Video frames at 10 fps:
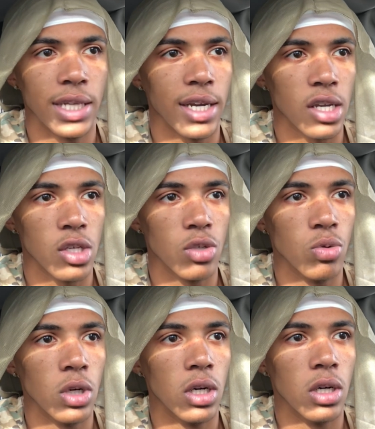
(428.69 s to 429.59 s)
Like,
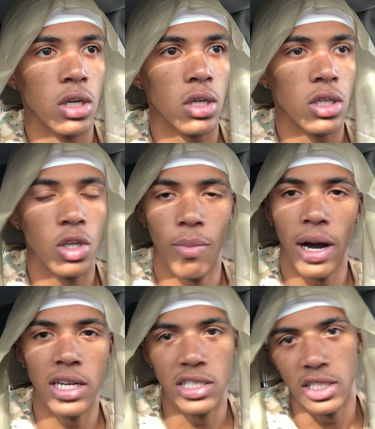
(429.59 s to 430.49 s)
your
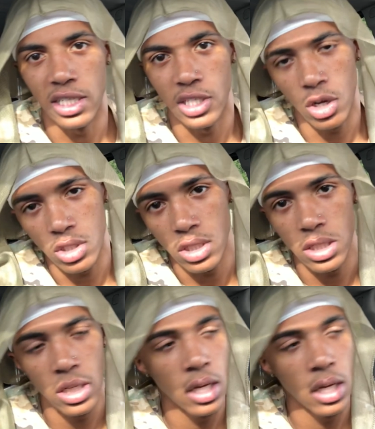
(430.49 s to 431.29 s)
body is exhausted.